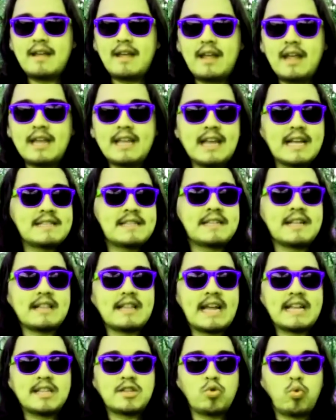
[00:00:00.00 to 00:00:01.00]
It gets to
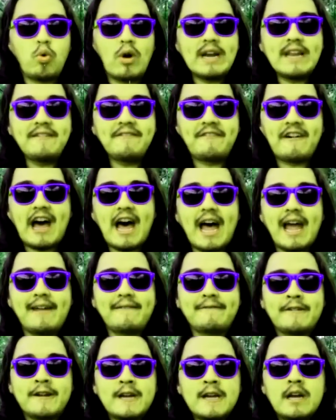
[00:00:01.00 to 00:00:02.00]
like
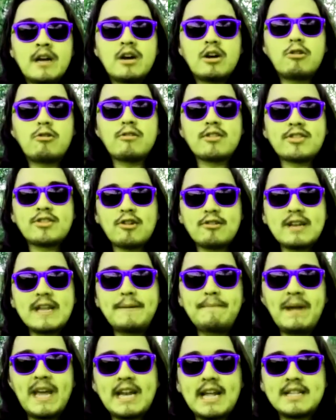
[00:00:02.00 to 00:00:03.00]
25 or 30
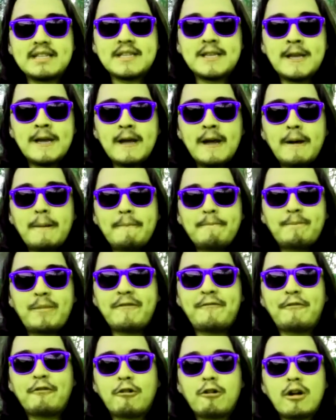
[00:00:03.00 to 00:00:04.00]
minutes
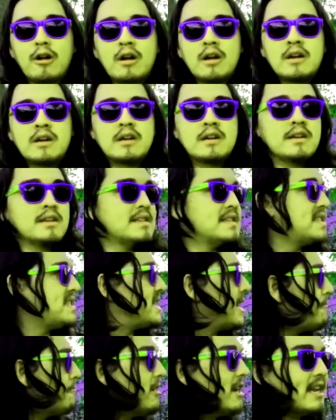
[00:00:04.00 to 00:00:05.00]
before
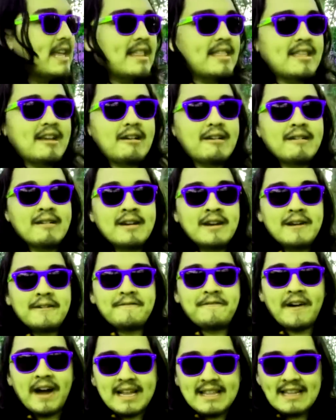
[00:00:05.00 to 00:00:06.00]
someone in there
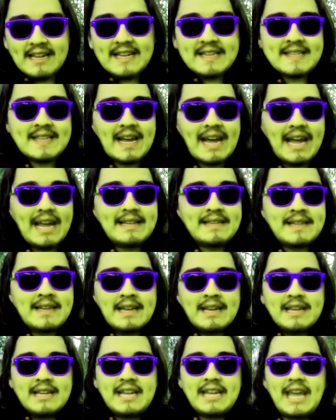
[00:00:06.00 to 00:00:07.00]
finally decides
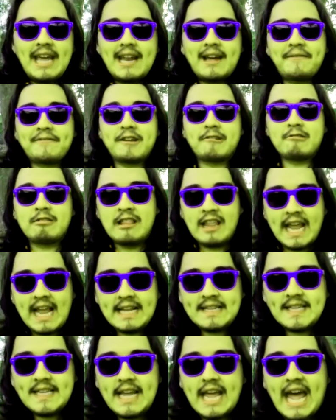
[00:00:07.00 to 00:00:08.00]
to get off their
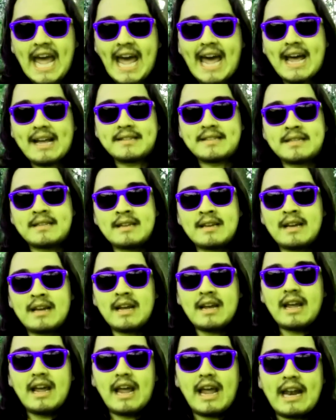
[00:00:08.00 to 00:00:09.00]
lazy ass
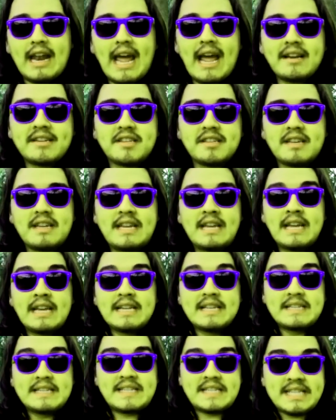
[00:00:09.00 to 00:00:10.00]
and actually
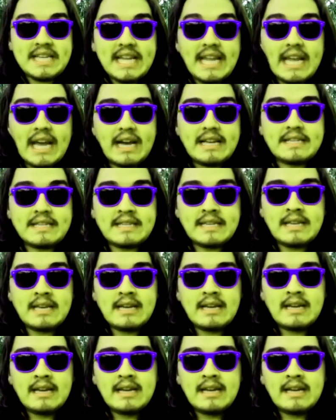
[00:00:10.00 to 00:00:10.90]
see us.